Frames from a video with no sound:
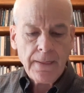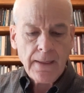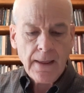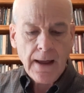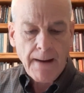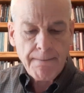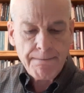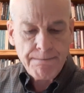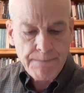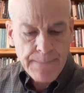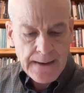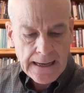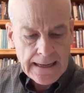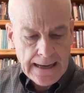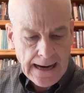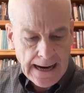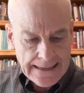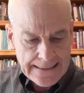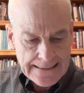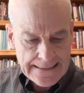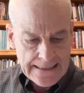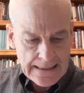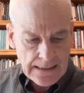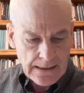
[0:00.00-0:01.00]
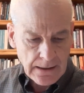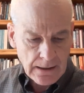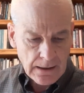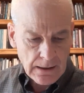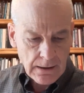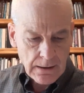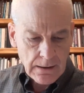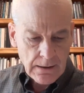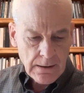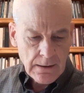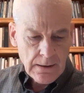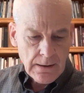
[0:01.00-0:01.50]
a big
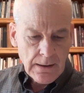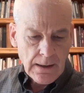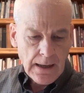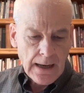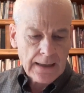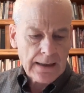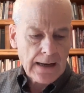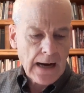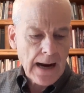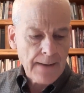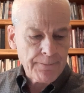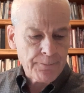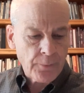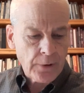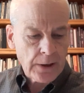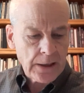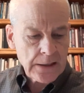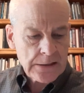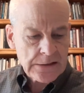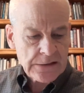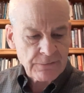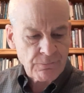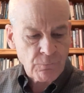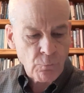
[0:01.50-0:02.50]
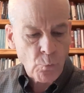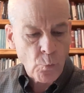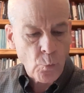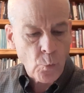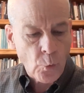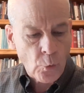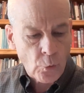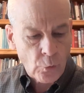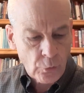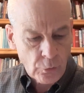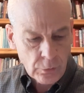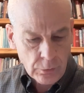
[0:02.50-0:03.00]
idea, a comprehensive
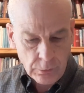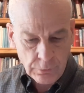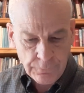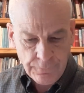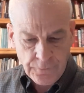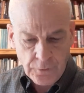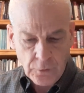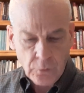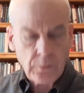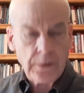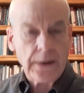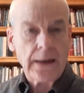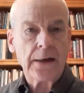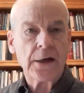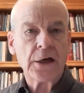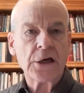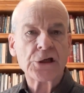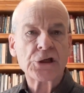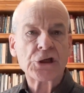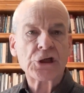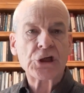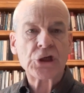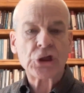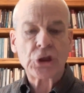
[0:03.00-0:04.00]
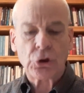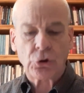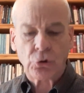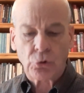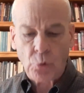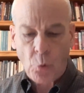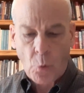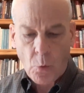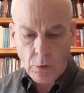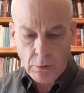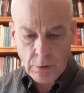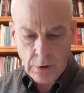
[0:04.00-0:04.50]
worldview, a
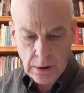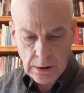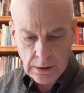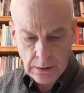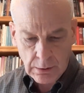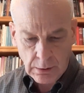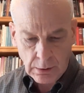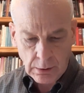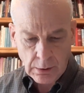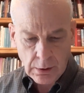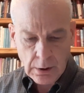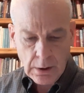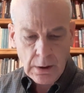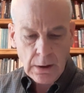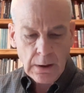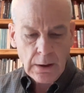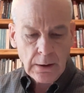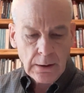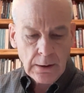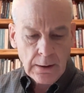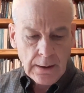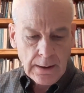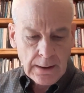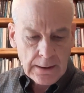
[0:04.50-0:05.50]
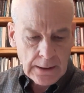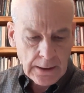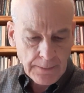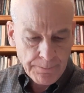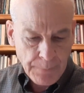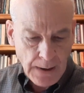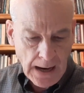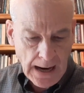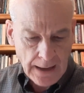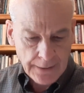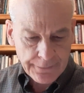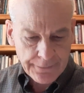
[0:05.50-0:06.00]
historical
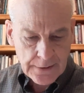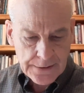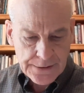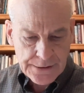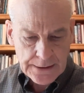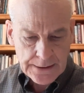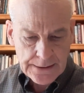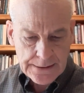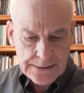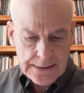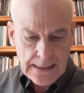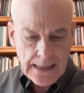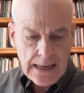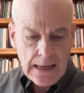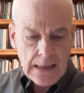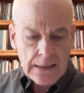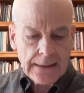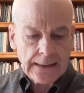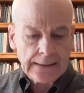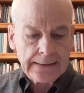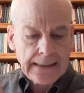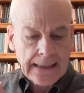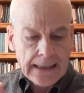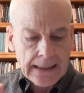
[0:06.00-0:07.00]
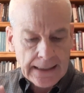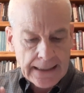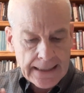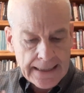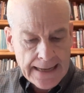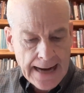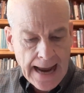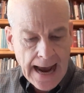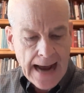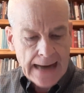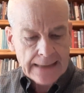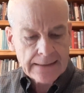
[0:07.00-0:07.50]
hypothesis that
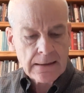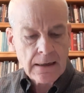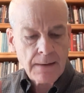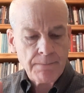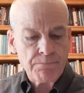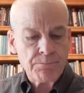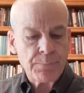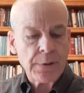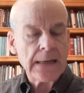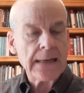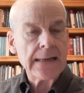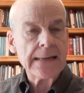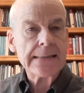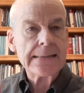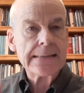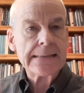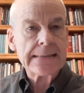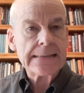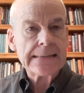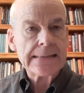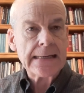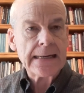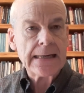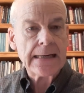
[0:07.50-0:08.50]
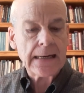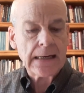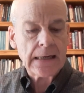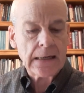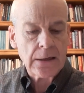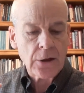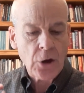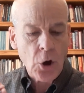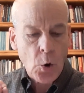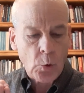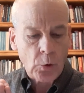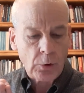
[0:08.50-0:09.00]
cannot be
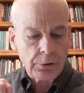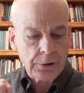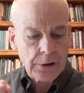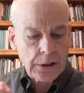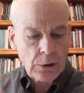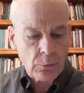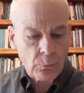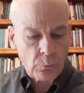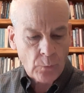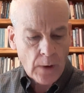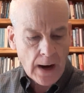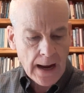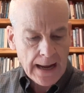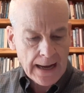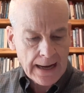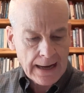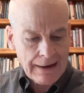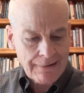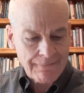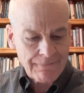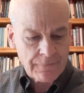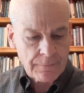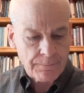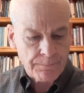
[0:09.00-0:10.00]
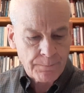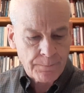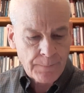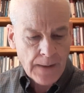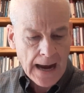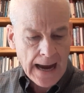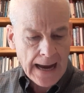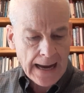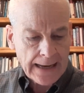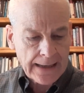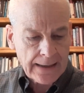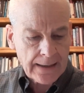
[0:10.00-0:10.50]
seen or derived
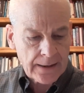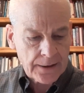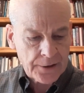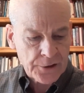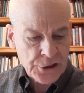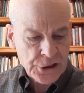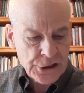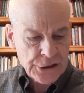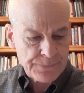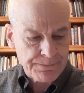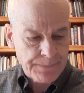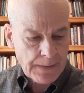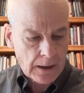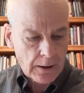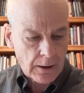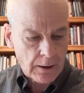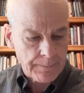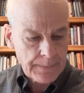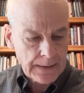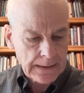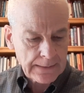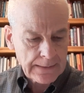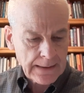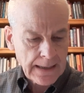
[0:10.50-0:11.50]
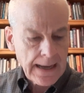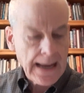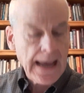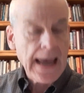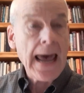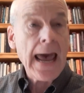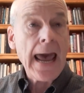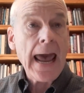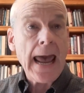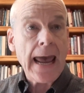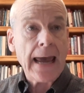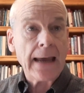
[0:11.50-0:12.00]
by experiment,
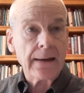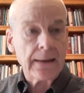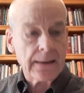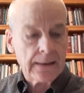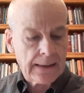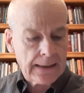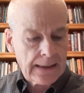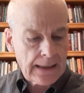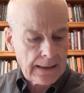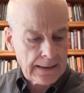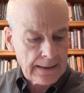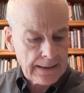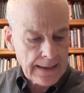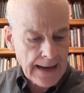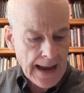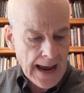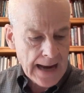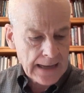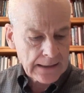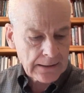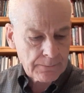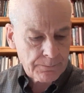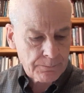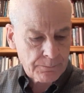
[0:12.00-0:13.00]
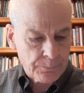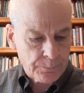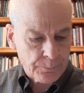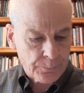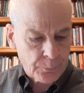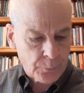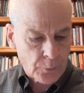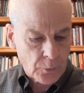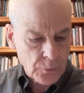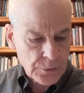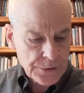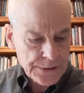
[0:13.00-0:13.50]
and it cannot
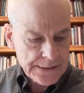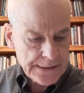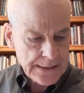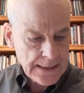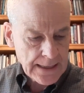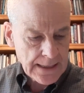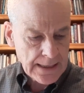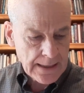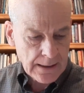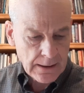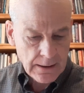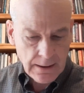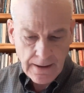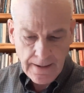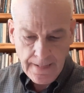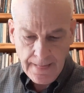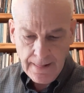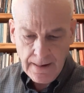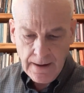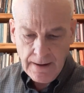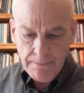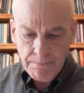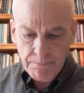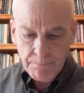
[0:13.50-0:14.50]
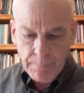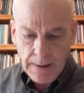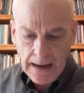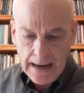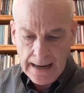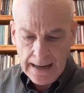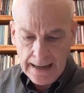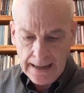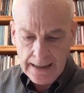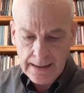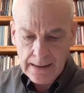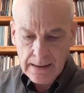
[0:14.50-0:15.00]
proceed
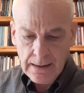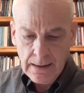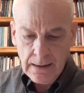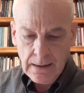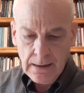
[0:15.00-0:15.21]
by